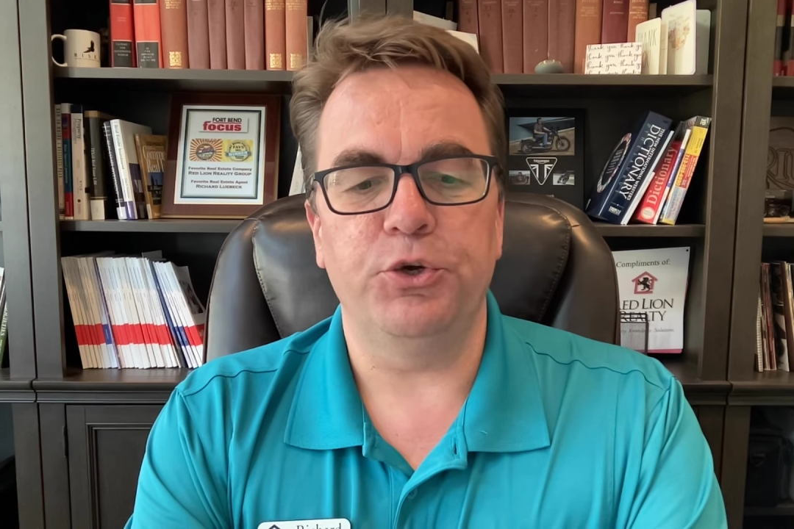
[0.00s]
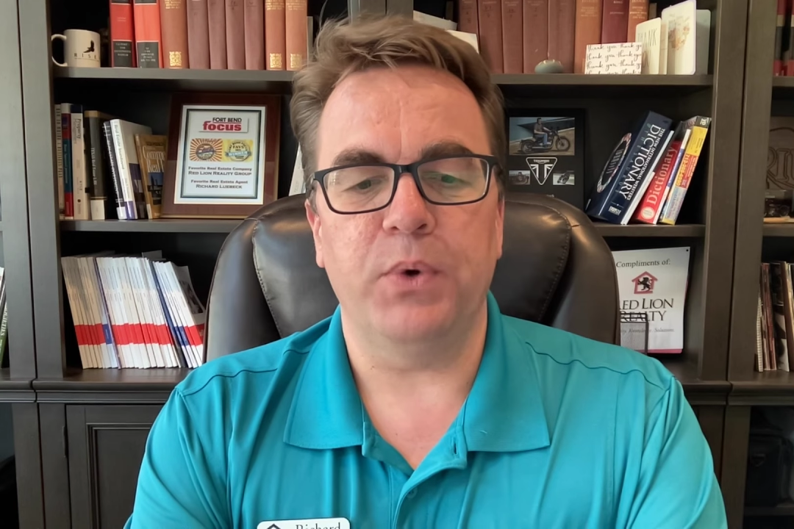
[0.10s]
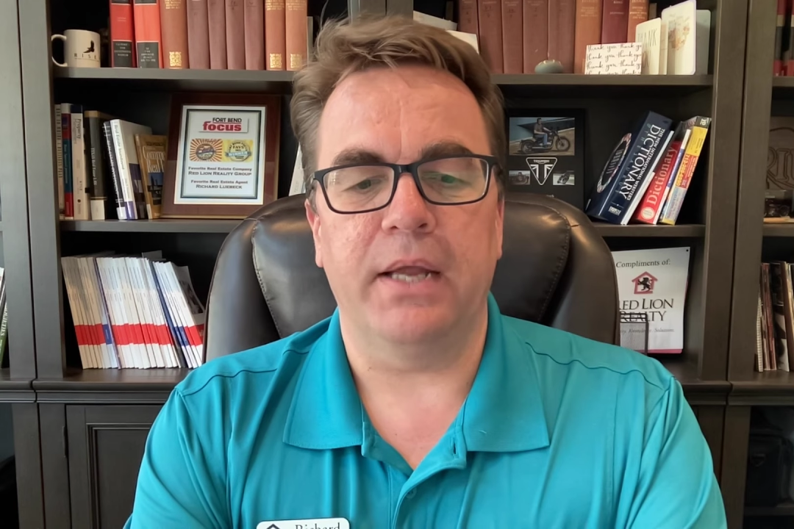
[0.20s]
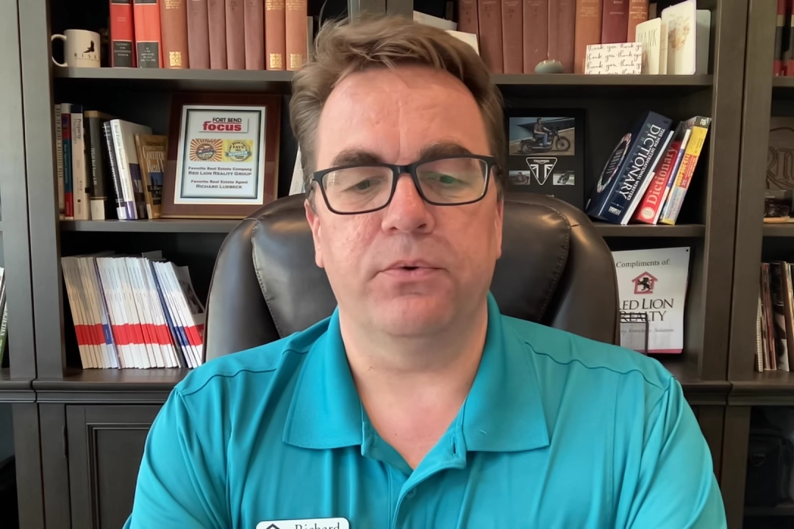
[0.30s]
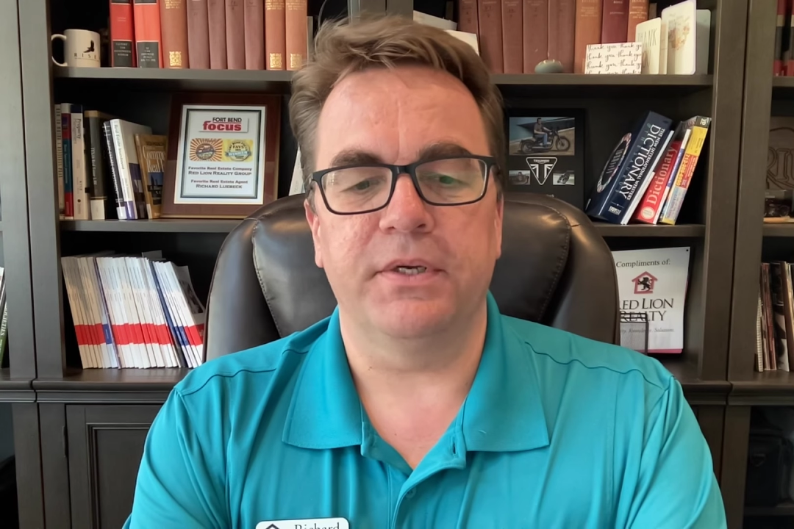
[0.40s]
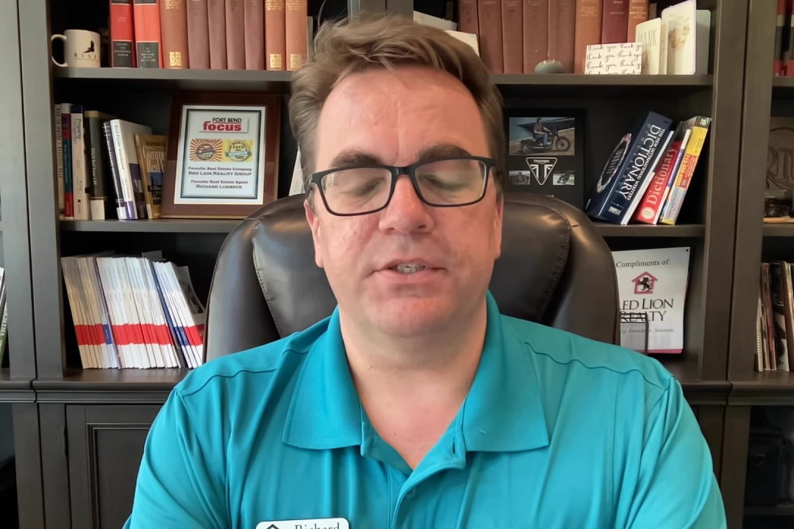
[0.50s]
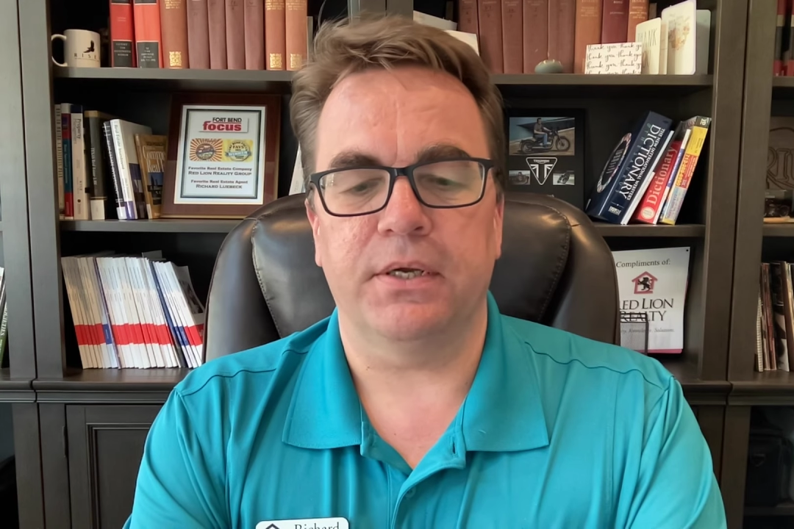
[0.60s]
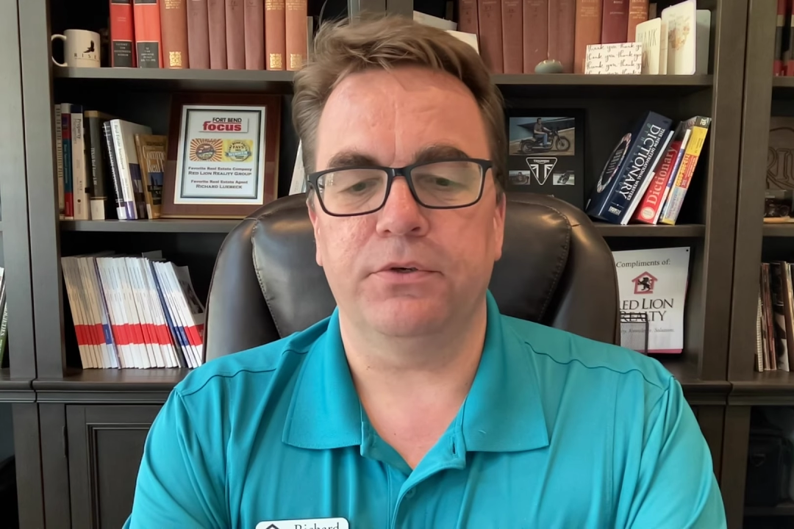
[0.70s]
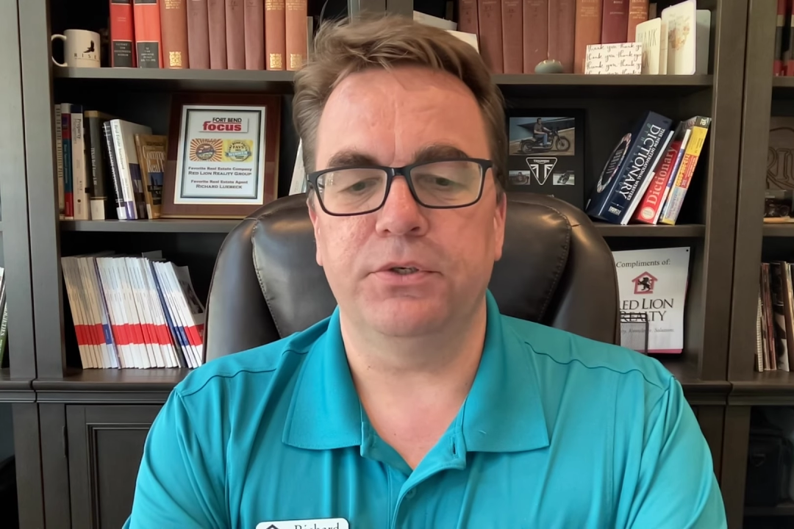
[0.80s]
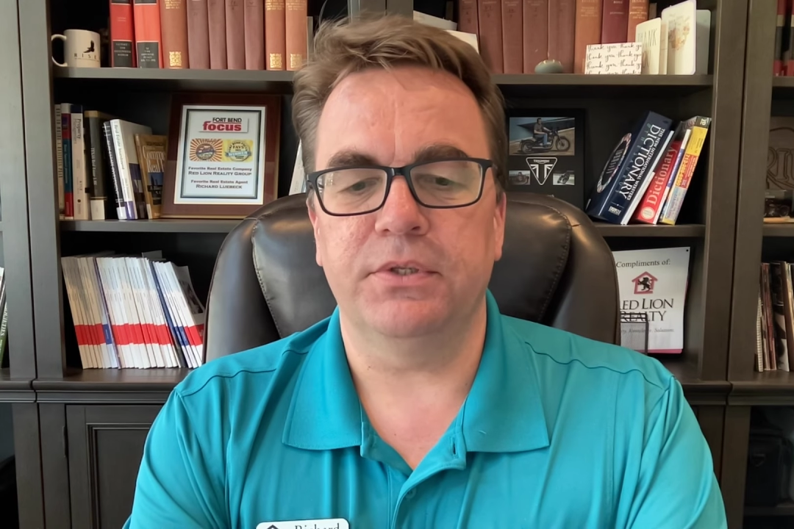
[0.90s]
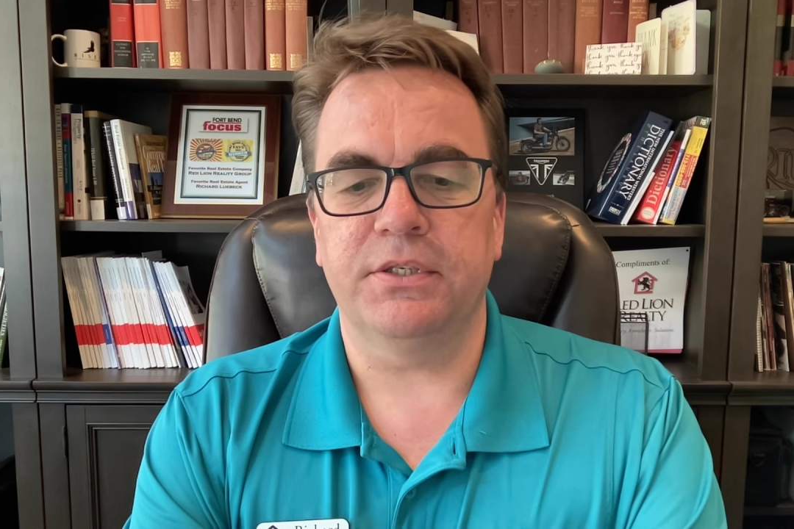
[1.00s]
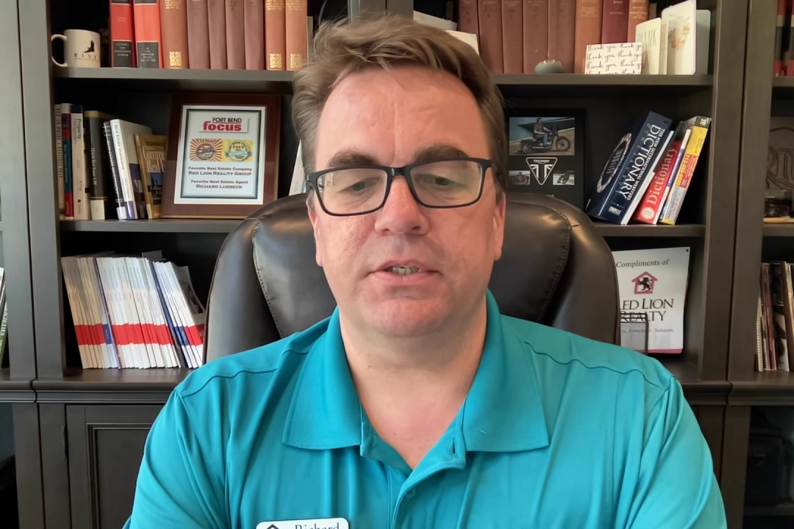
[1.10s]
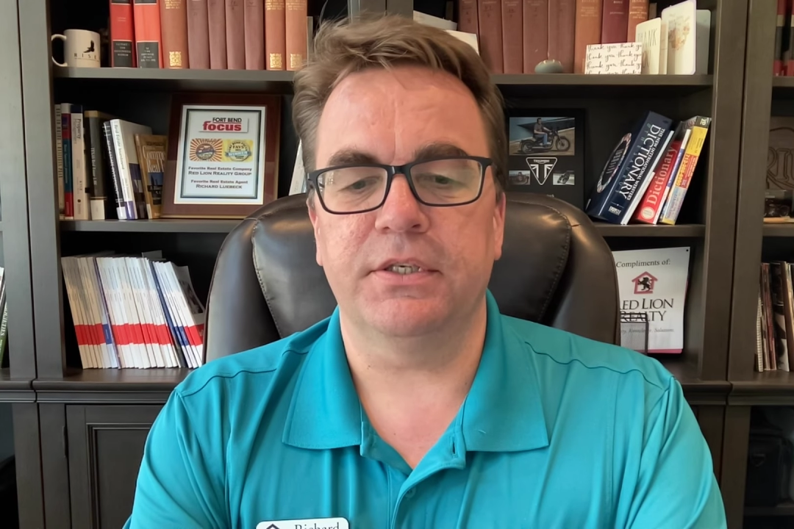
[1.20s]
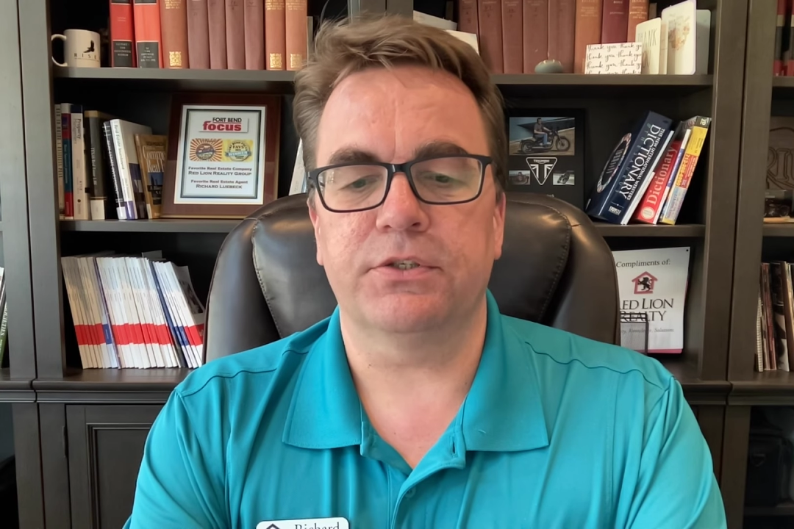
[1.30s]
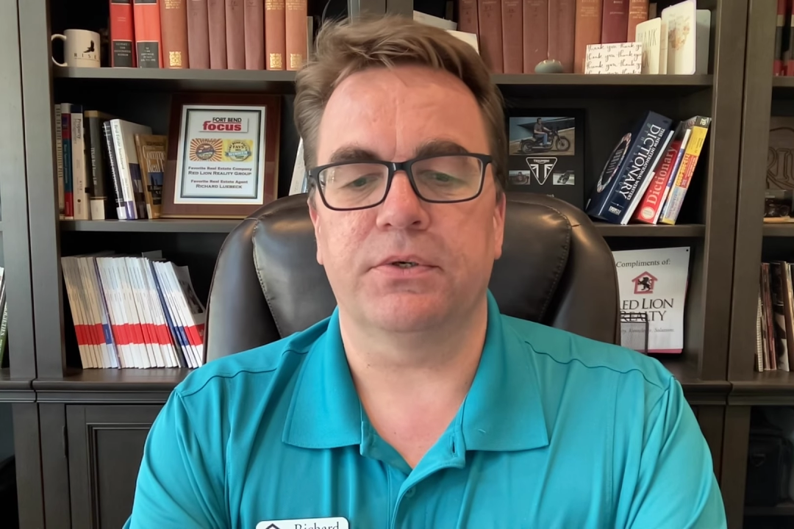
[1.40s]
new and resale new
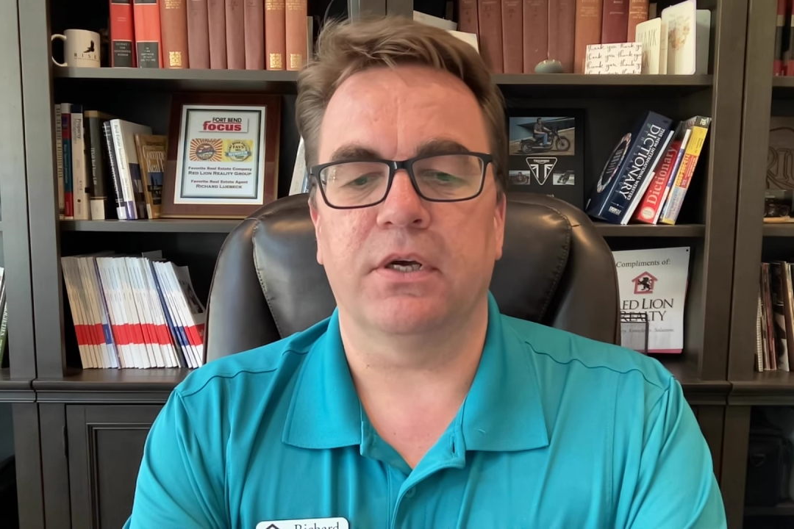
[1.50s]
listings are